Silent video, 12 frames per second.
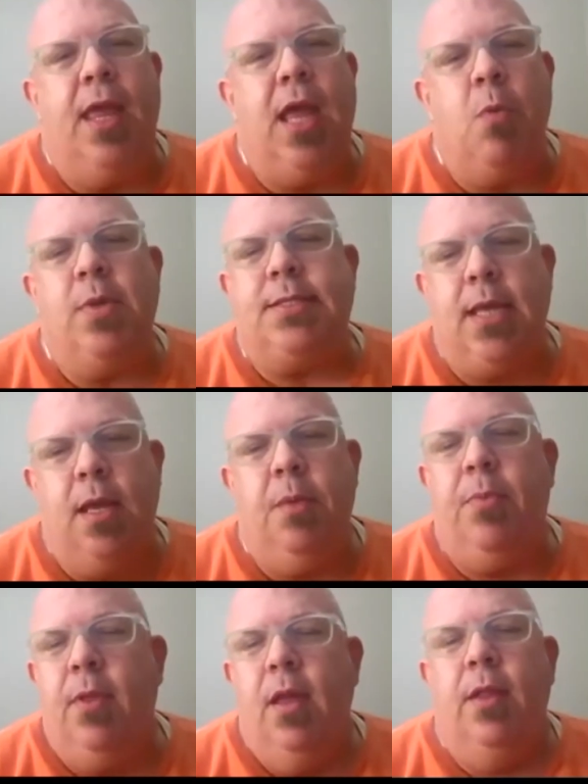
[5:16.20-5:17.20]
I would say
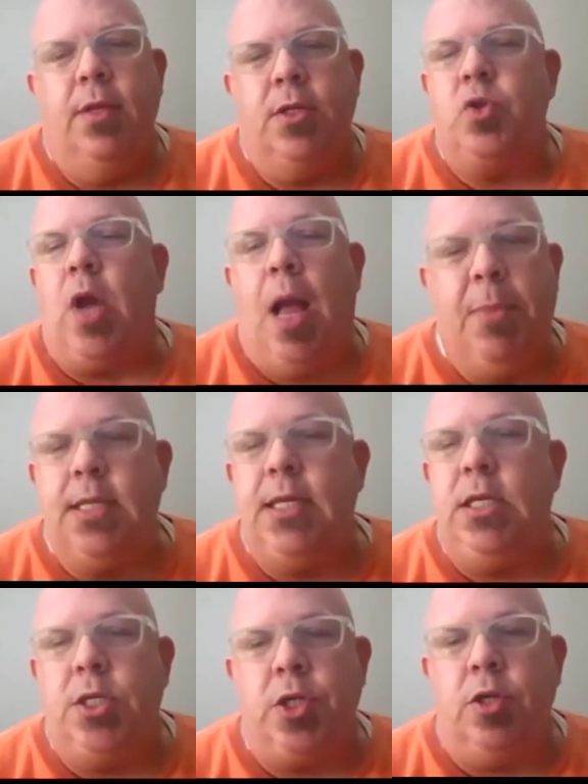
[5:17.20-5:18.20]
the drama
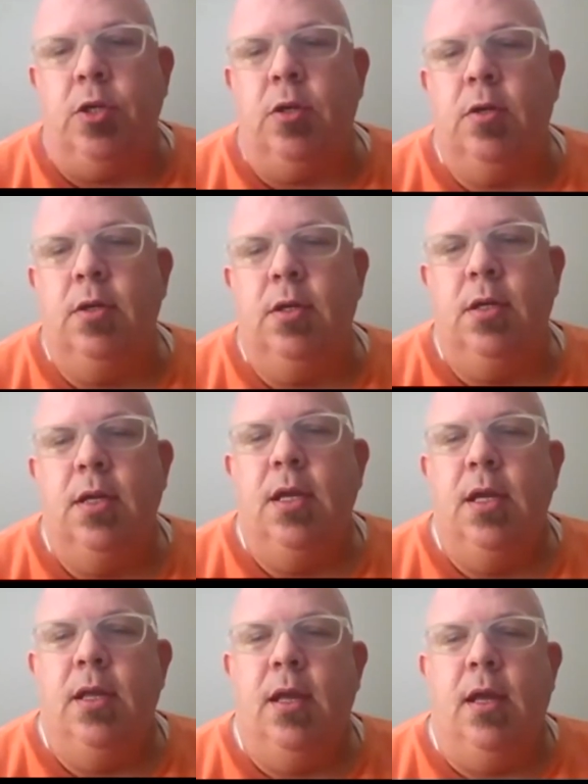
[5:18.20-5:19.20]
teacher
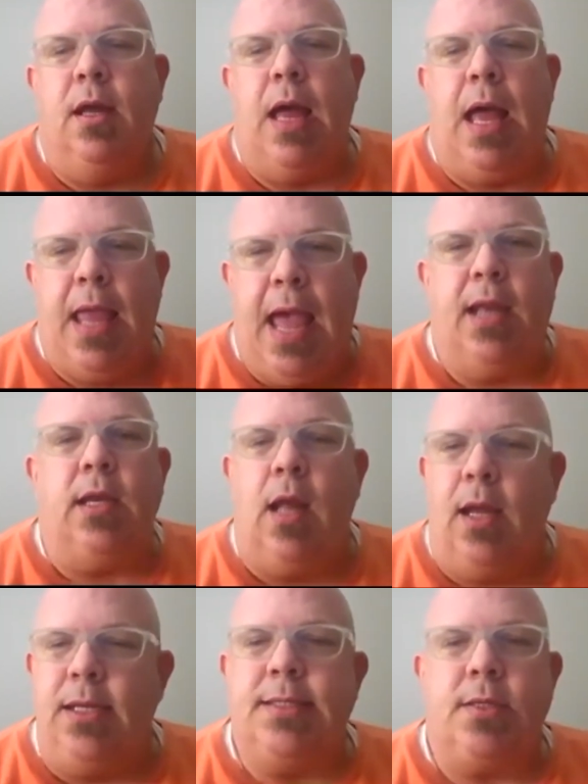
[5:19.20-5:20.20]
I had in
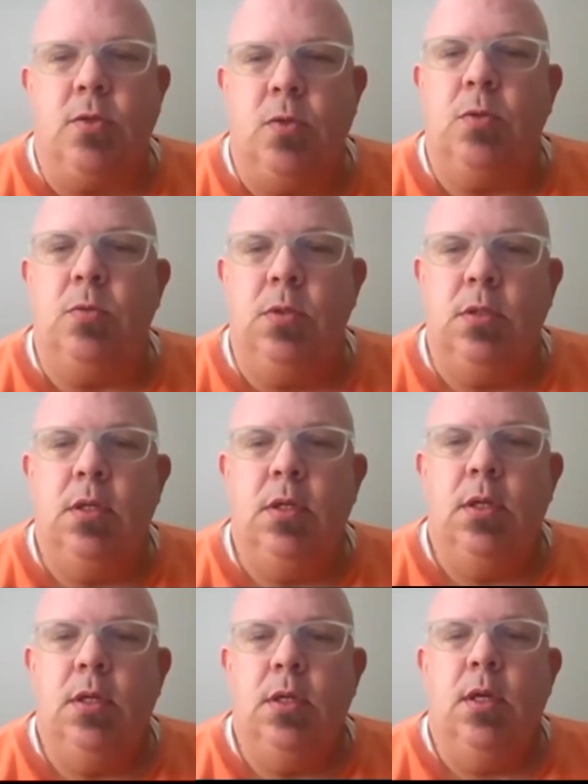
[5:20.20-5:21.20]
high school,
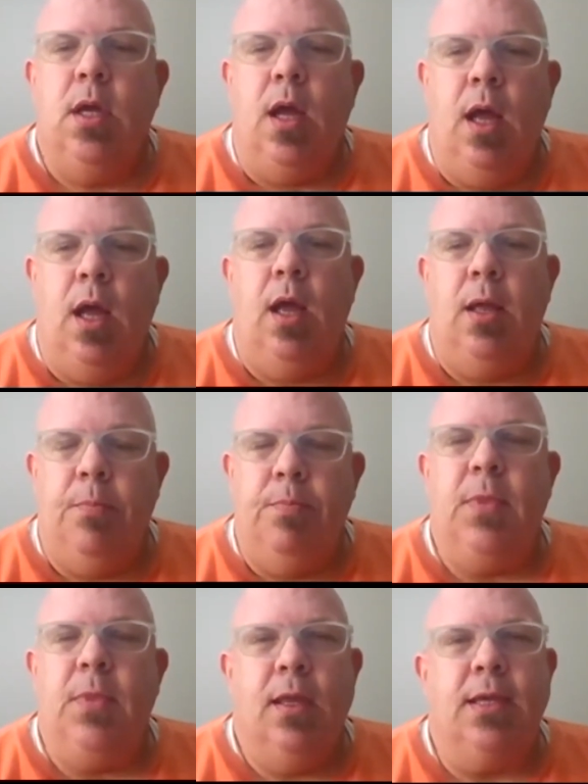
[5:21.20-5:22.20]

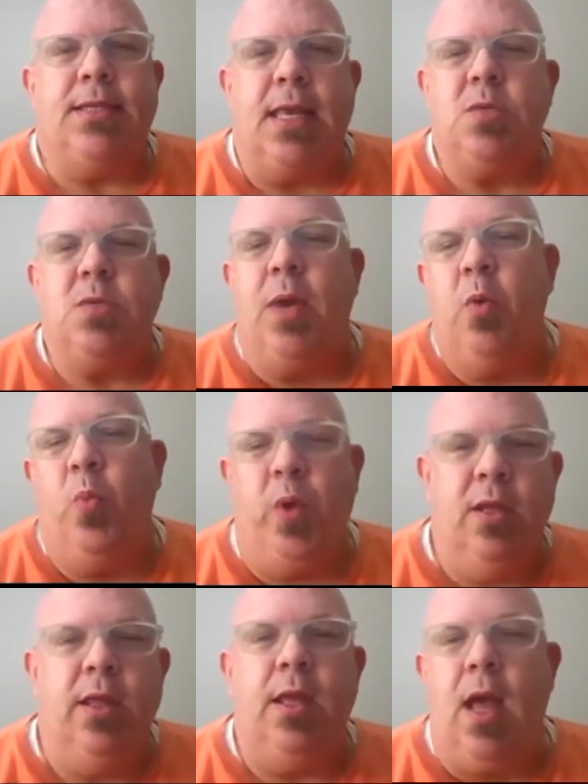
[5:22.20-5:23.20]
because that's when I
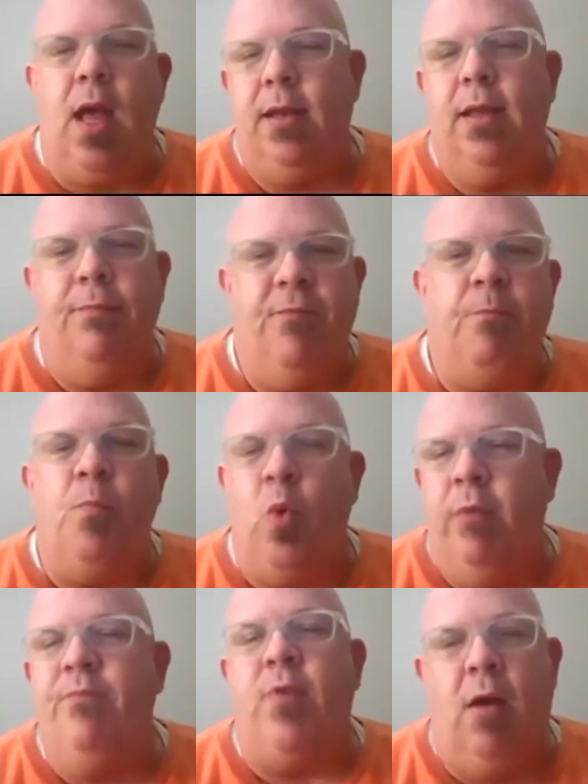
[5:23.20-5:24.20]
really got more
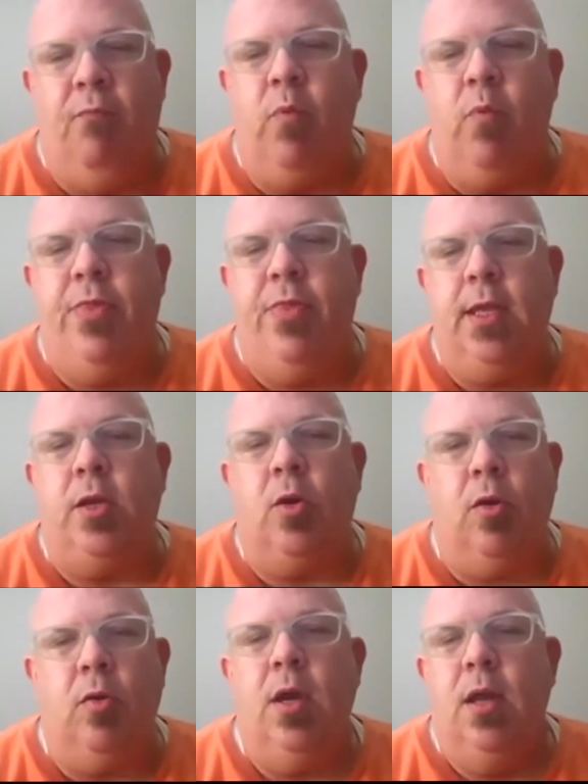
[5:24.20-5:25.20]
involved with
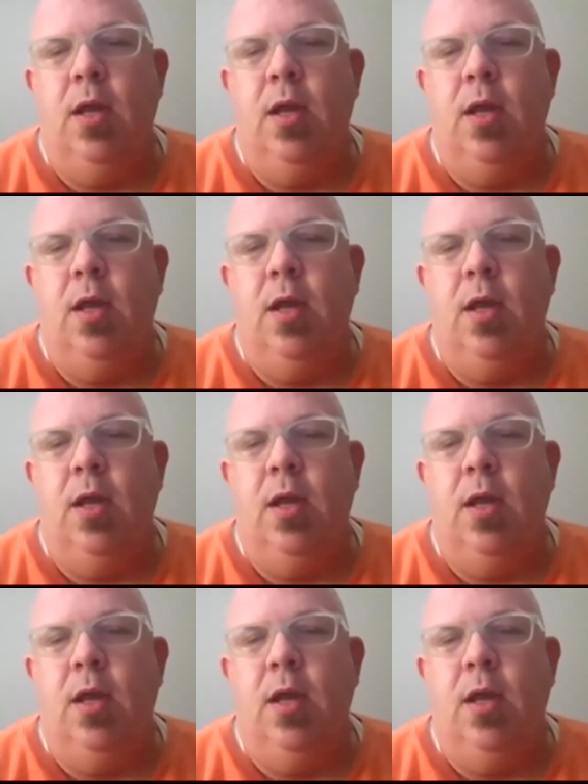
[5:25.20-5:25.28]
theater.